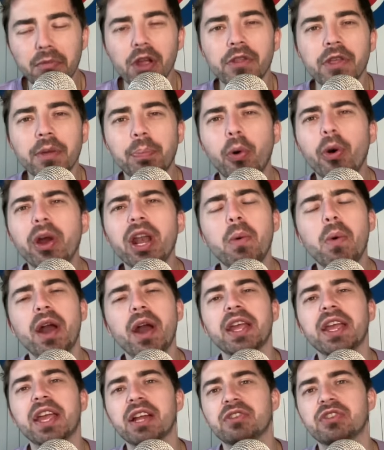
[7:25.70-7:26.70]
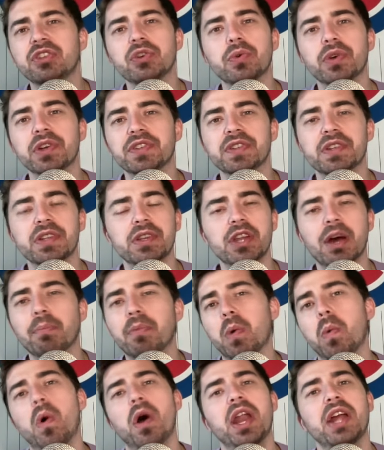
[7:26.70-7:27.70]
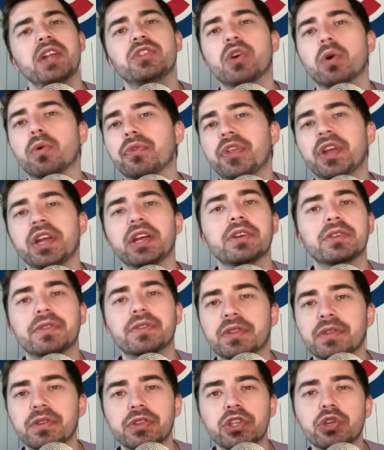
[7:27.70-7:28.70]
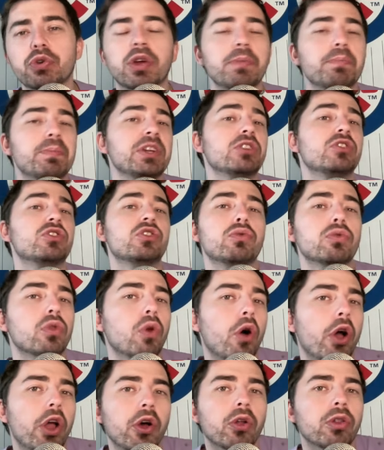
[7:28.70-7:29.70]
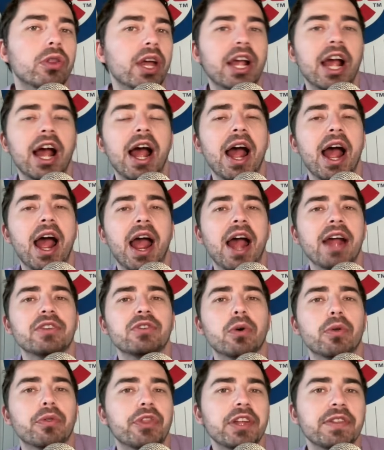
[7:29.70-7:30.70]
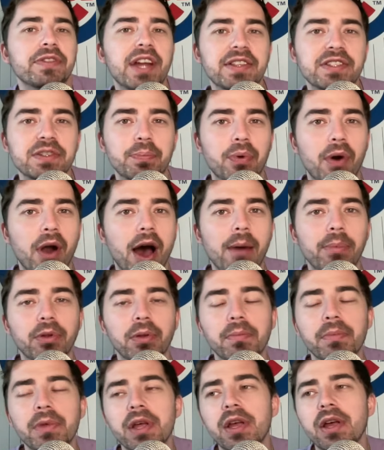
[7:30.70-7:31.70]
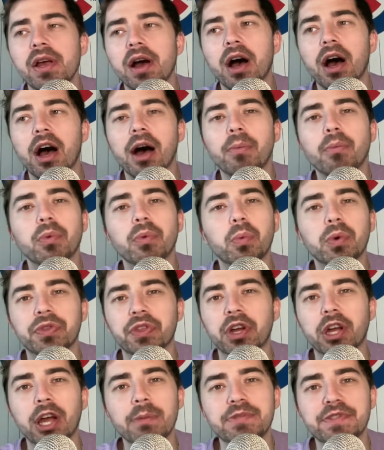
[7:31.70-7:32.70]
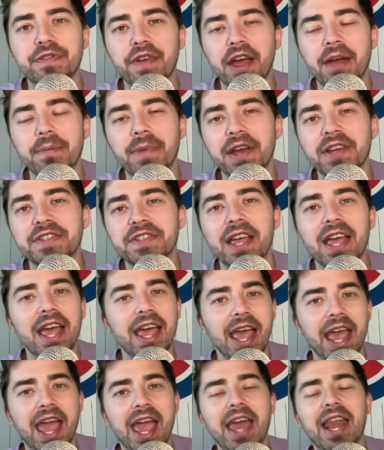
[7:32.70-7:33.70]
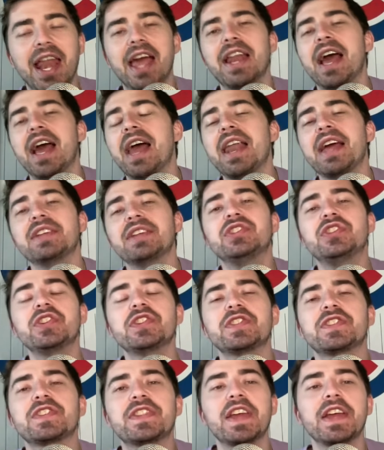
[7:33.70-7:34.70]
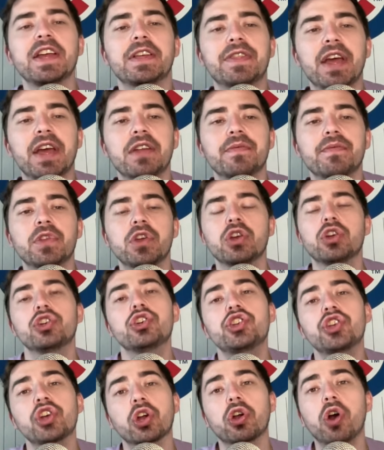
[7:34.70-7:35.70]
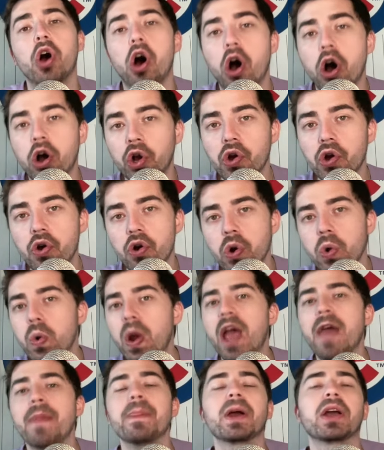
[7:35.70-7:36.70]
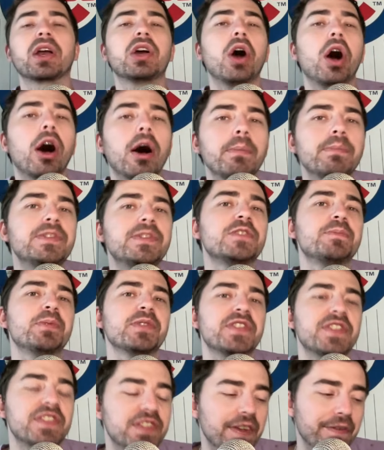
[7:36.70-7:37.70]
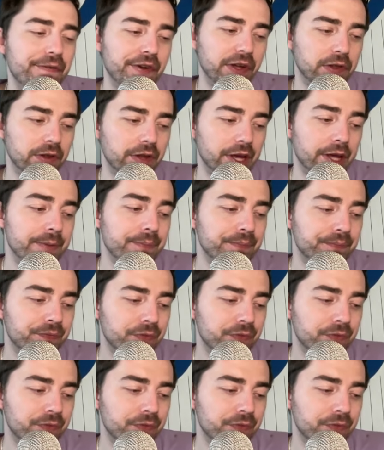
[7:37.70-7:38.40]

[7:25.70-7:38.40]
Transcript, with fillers: the point I want to get to is number one, I don't think you can be too loyal. Like I, I don't think that's a problem um, with the Cubs fan base, and, and and I just think that Chicago and the Cubs specifically